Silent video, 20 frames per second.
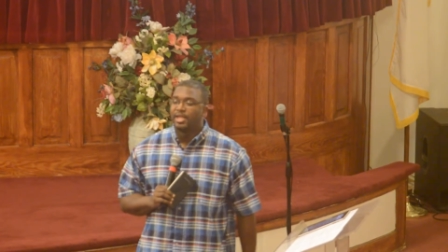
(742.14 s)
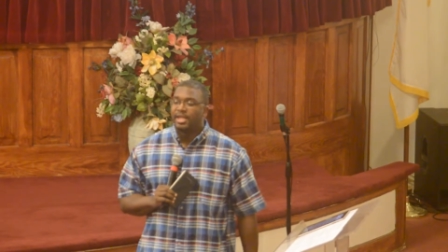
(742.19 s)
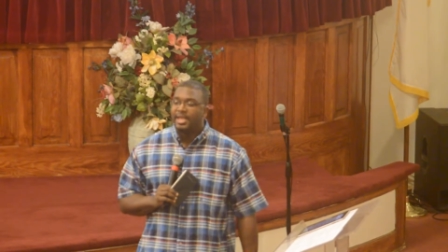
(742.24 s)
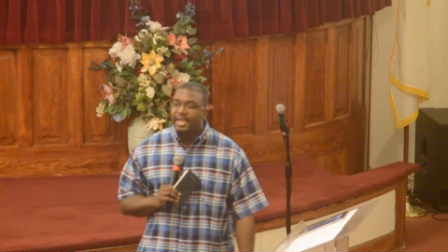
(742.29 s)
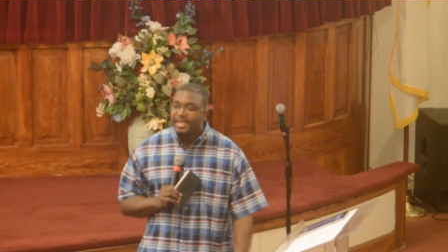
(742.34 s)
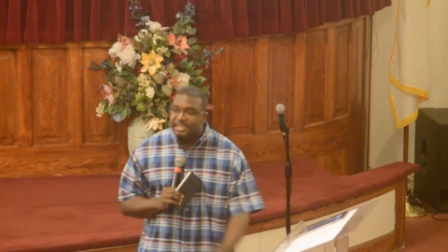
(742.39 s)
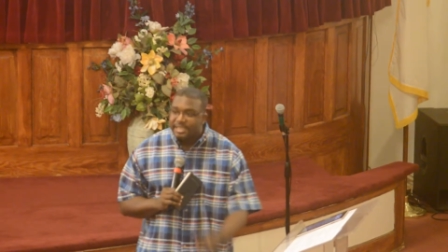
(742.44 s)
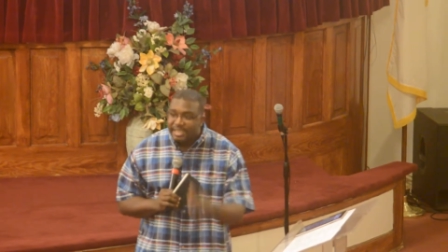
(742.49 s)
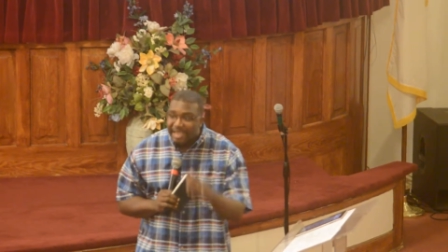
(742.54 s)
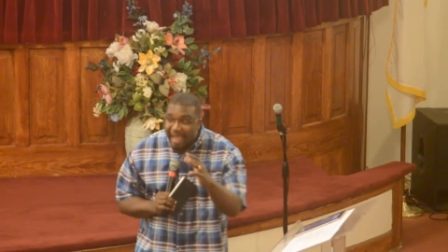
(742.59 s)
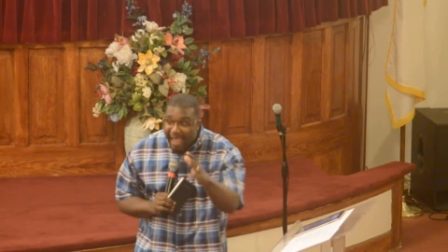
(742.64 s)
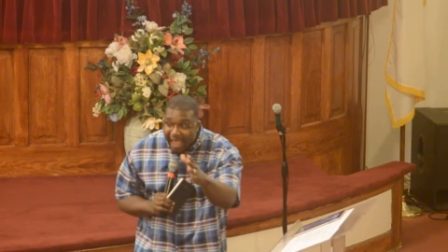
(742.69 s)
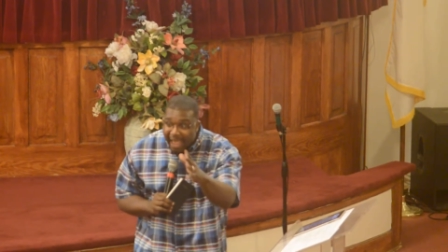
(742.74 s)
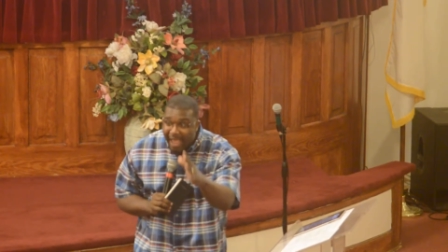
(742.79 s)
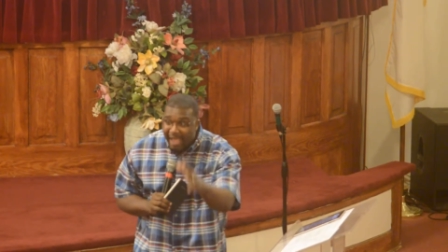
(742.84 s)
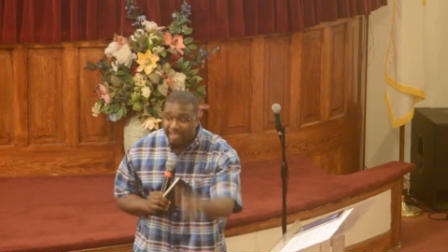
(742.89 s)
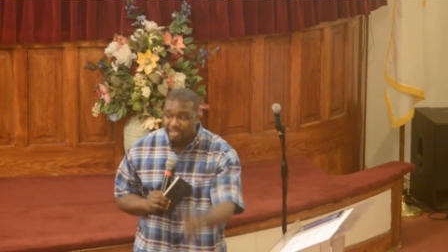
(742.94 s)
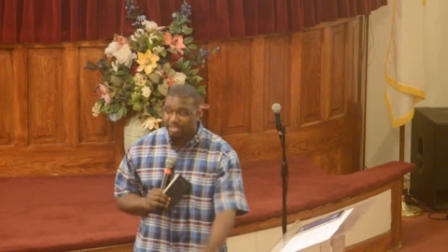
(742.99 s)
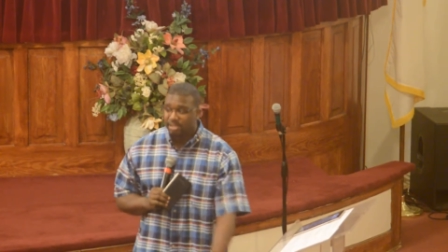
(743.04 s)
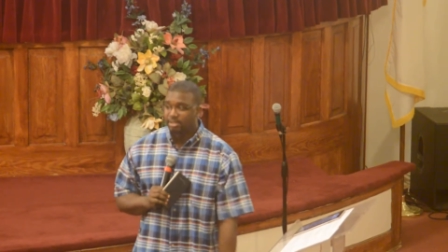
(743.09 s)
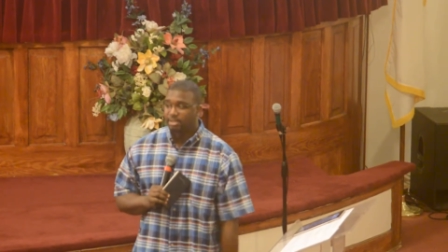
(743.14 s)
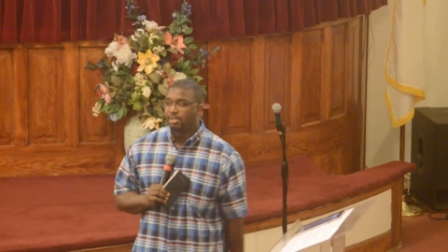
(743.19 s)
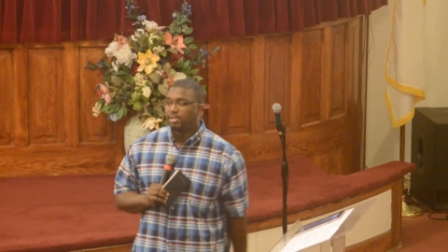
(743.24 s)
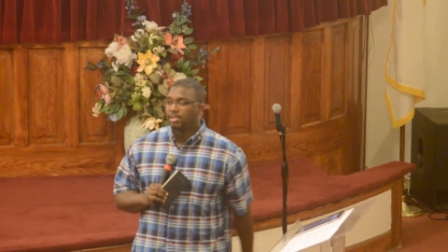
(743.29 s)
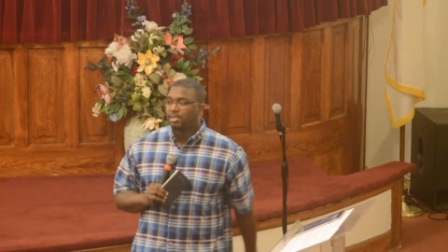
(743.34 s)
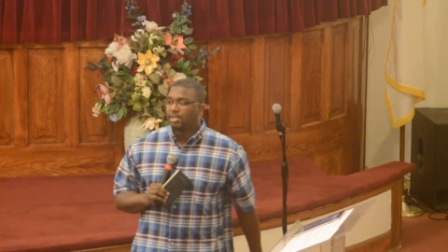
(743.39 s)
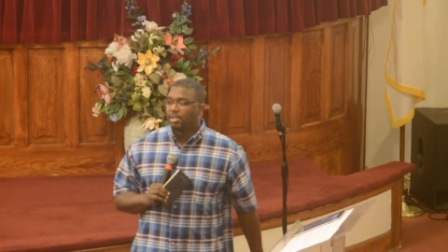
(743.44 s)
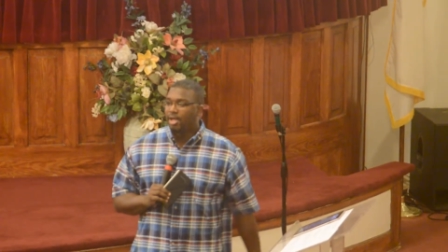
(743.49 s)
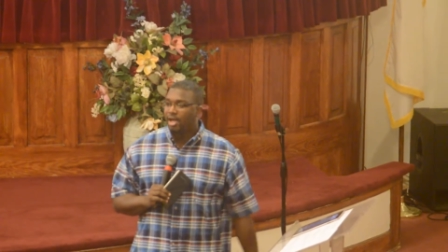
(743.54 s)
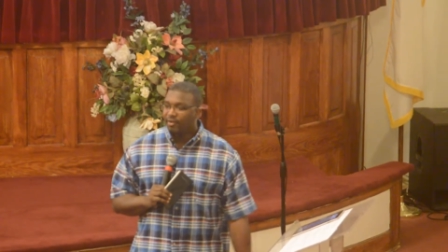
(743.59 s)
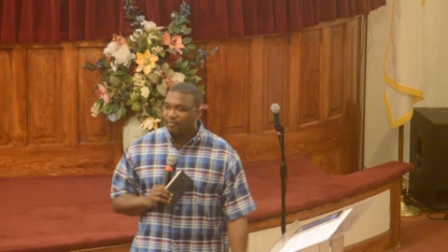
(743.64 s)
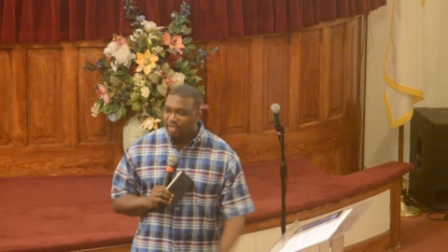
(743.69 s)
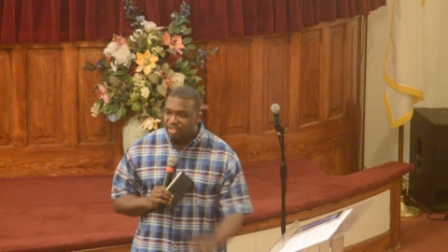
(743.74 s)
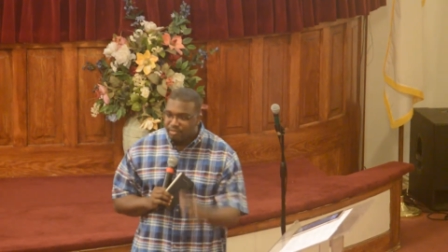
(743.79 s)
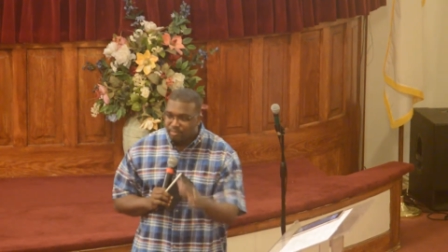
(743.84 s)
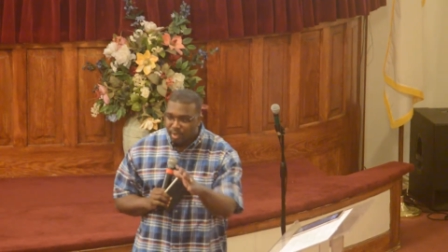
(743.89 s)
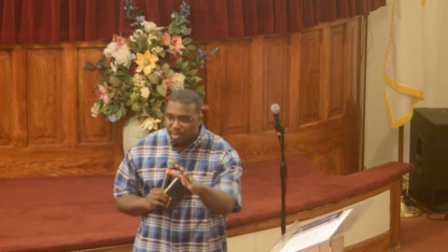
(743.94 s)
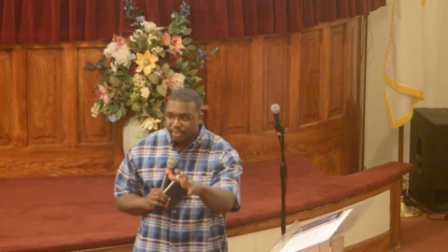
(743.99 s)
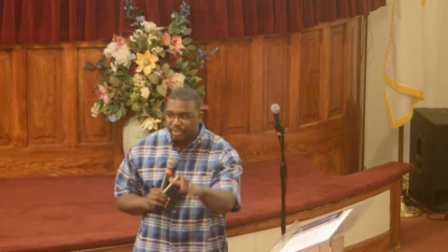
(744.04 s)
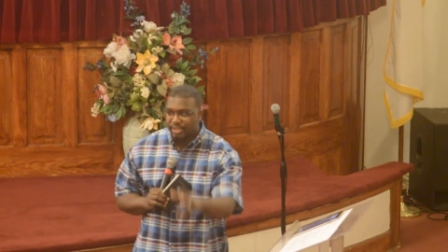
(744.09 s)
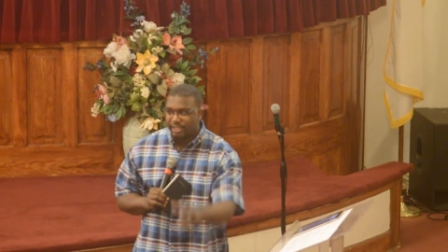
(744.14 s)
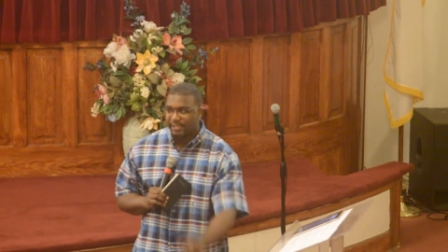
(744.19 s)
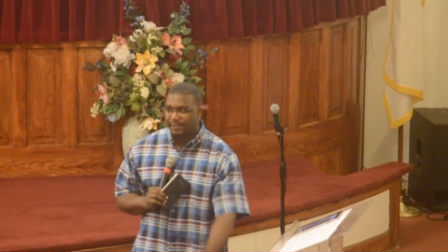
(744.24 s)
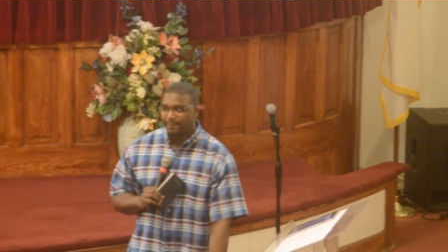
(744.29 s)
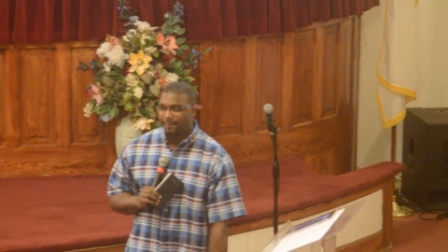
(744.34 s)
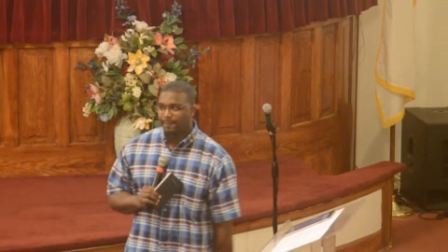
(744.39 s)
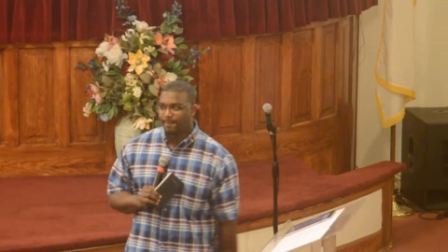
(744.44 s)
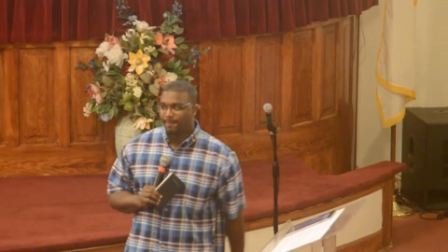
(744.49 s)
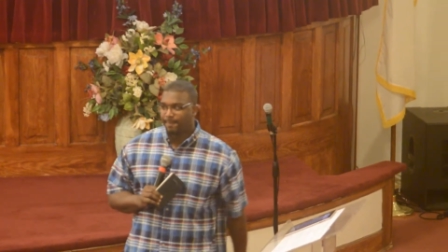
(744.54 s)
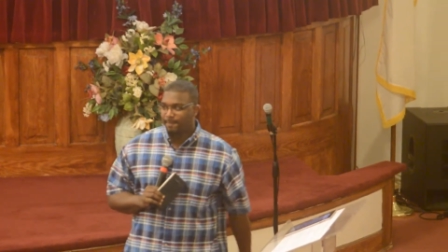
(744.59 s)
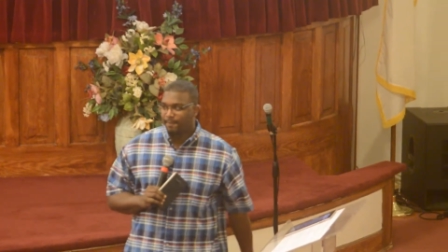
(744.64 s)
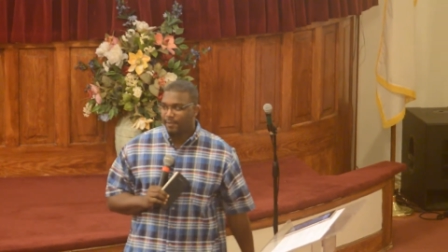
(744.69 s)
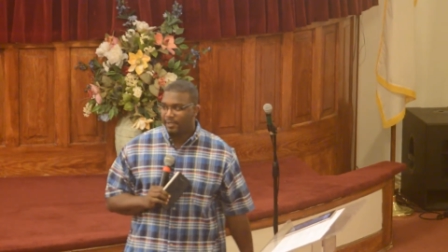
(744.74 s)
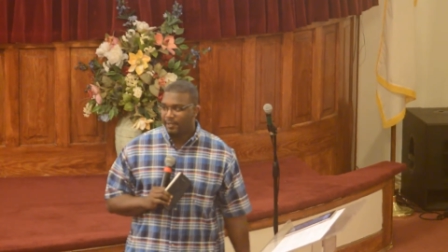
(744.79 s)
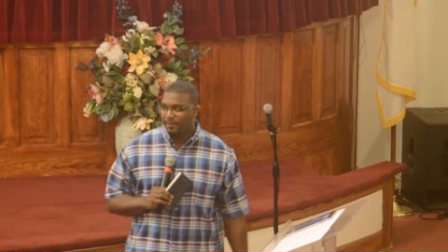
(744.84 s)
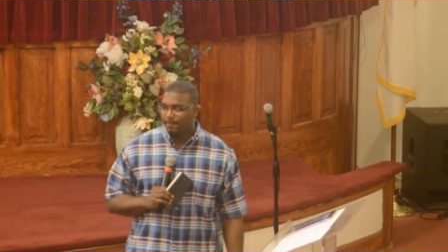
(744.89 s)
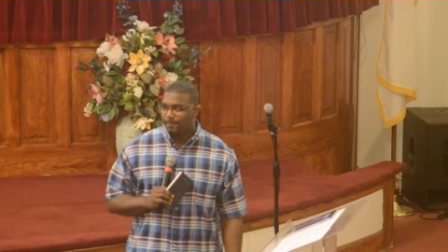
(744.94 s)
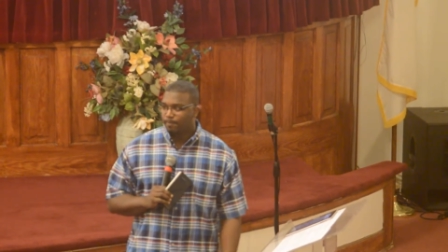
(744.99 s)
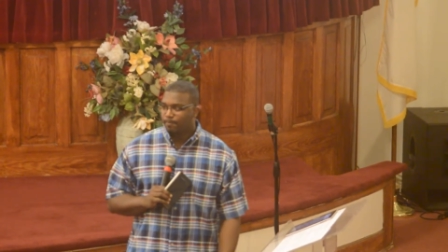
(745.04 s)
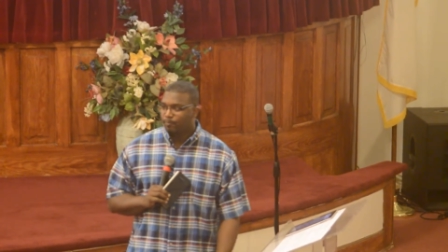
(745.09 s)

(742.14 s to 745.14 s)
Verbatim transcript: is an act of his mercy, right?